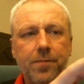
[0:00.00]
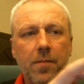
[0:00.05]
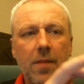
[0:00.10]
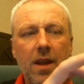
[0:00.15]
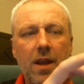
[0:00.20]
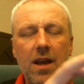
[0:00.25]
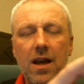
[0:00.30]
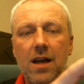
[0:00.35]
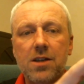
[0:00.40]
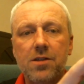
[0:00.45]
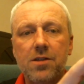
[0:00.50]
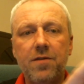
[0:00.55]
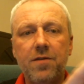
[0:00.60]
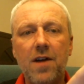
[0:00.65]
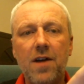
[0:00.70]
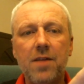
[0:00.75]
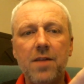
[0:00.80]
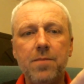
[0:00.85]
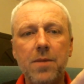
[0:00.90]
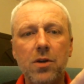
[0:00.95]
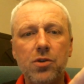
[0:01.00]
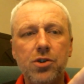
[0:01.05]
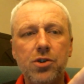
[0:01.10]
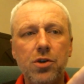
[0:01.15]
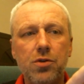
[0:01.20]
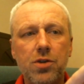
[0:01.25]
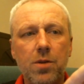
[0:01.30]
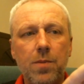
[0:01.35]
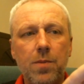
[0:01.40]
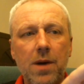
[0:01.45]
It has a 5mm
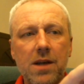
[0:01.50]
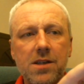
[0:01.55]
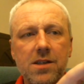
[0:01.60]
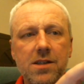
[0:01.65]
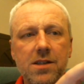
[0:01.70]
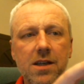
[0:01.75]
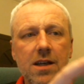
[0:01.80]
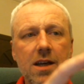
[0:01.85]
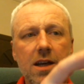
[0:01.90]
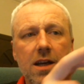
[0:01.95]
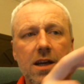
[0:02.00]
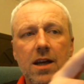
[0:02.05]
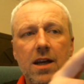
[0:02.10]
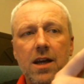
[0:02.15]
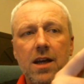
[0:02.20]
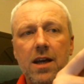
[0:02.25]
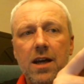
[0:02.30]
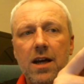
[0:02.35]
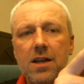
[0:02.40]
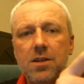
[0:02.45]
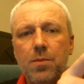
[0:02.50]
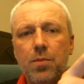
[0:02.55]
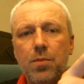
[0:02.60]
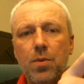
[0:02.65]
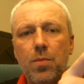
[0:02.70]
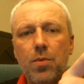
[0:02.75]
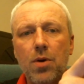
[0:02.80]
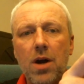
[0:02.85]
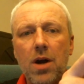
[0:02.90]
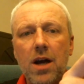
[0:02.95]
juice capacity. Has a
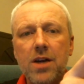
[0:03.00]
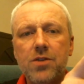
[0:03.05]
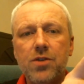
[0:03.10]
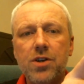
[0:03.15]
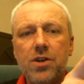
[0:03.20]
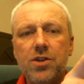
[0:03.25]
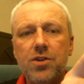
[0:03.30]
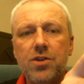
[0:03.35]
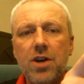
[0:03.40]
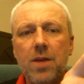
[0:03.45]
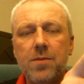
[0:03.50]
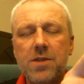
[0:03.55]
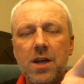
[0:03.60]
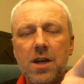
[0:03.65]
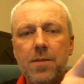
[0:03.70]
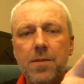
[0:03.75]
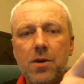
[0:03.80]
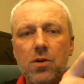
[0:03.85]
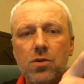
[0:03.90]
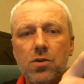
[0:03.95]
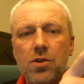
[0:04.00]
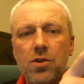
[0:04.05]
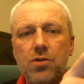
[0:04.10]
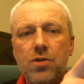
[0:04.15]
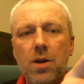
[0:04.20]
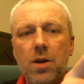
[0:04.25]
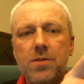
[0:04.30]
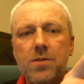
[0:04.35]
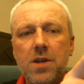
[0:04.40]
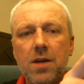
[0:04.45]
proprietary drip tip because the
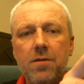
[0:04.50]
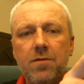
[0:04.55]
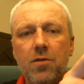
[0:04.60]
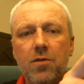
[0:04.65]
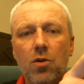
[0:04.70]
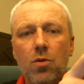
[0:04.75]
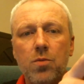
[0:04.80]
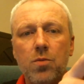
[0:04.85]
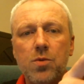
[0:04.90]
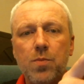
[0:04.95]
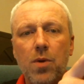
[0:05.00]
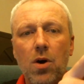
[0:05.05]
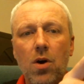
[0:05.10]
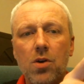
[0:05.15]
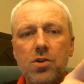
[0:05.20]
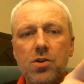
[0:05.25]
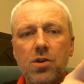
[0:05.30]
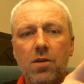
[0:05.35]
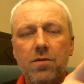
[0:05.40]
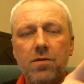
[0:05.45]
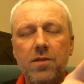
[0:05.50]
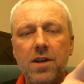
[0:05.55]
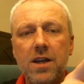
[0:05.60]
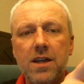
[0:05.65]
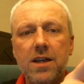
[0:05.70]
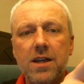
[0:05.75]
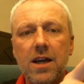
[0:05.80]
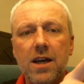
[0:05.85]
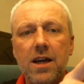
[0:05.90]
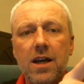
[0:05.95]
drip tip forms part of
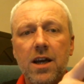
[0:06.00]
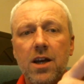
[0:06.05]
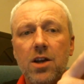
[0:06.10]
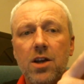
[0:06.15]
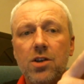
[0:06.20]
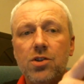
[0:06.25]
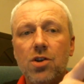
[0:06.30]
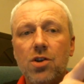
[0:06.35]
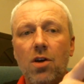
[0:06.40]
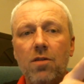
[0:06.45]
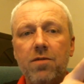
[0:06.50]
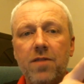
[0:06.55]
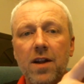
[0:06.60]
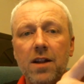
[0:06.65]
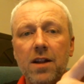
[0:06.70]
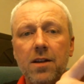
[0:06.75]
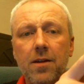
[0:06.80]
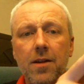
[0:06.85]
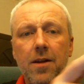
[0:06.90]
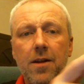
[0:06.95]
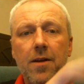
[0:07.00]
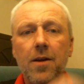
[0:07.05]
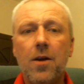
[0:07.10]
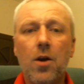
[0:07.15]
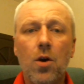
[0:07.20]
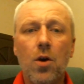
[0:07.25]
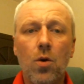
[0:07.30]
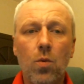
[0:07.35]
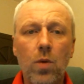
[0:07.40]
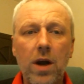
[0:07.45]
the top fill,
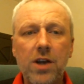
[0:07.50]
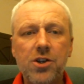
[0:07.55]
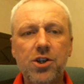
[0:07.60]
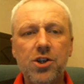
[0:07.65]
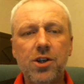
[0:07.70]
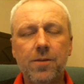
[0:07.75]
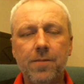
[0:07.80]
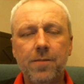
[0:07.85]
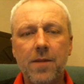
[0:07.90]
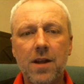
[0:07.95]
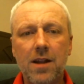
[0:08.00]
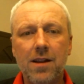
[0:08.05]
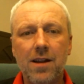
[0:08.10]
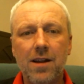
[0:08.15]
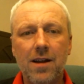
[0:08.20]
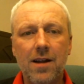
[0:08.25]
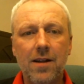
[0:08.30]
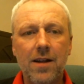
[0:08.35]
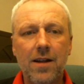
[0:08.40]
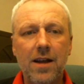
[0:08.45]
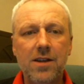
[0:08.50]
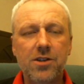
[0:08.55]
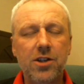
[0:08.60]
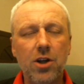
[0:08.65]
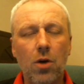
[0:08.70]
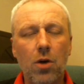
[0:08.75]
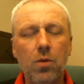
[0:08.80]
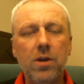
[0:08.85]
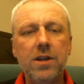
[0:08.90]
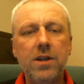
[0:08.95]
which is the
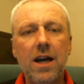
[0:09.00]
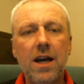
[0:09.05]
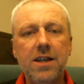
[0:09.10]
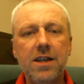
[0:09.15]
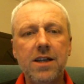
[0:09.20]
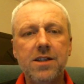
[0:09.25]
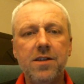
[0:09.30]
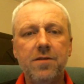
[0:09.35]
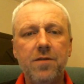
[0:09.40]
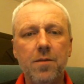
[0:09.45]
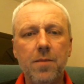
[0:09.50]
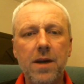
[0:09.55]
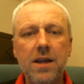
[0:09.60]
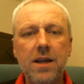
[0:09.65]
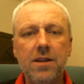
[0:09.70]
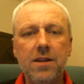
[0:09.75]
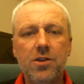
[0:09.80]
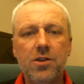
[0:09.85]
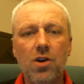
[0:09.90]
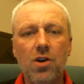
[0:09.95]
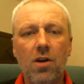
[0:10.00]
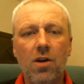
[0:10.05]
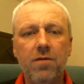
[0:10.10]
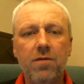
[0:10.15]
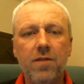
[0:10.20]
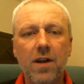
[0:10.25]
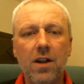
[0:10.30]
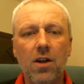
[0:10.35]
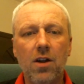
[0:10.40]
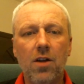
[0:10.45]
only negative for me, the top
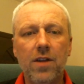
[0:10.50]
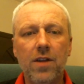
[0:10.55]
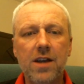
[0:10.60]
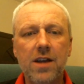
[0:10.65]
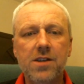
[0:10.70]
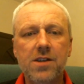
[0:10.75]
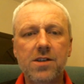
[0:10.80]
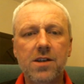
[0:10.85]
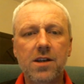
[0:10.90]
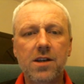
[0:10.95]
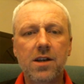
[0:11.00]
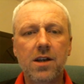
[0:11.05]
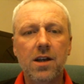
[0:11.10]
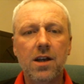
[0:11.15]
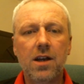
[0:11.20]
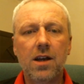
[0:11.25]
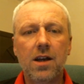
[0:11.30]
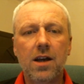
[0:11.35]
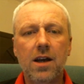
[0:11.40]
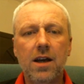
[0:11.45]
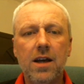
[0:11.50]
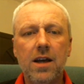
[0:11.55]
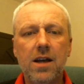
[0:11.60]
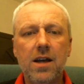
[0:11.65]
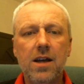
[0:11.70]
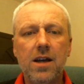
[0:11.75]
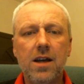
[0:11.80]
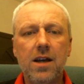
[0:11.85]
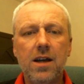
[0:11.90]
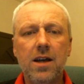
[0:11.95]
fill on this,
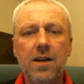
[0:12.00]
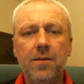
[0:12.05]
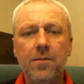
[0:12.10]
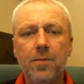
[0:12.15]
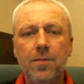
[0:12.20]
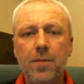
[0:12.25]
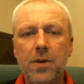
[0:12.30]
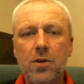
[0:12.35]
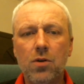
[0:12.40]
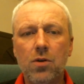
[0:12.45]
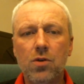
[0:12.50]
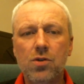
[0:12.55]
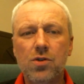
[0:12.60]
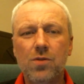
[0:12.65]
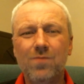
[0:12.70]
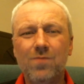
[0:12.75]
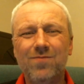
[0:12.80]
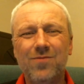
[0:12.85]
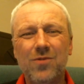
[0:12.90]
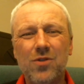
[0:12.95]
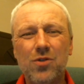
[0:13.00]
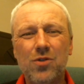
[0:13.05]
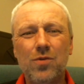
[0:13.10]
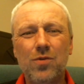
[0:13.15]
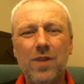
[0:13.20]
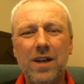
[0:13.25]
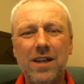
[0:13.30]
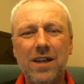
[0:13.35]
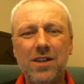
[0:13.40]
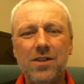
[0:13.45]
because
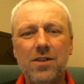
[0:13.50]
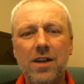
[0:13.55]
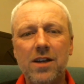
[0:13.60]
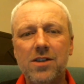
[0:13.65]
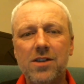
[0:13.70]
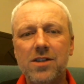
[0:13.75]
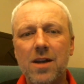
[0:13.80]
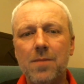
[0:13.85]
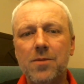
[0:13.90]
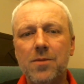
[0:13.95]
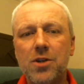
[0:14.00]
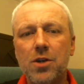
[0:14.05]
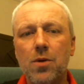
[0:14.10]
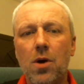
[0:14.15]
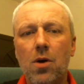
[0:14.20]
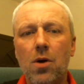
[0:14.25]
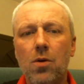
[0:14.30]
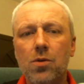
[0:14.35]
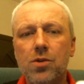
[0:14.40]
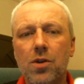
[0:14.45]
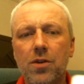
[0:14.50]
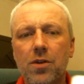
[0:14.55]
it's them two holes on the